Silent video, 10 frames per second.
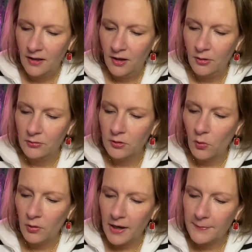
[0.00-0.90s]
Oh
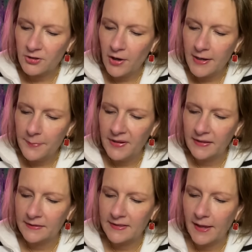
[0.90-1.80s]
Lord, I'm trying to
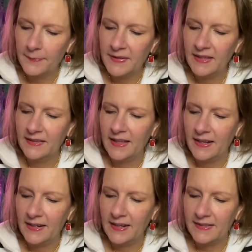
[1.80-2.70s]
pick something
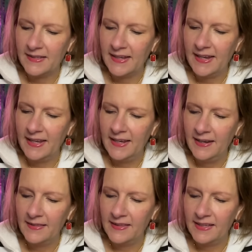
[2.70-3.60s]
that is
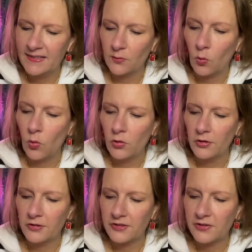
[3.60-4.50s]
in this
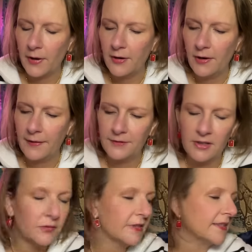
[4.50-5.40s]
order so I don't have to
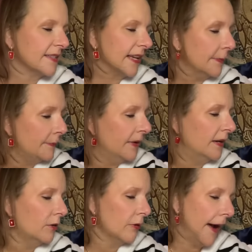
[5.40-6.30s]
go skipping
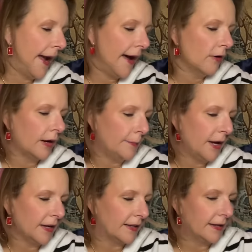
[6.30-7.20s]
around. I'm
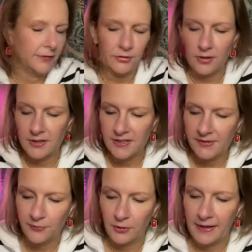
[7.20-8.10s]
not gonna
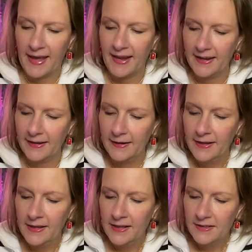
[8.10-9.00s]
just forget it,
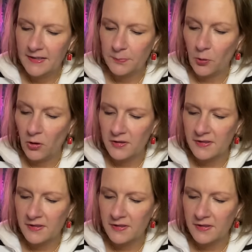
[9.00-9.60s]
just pull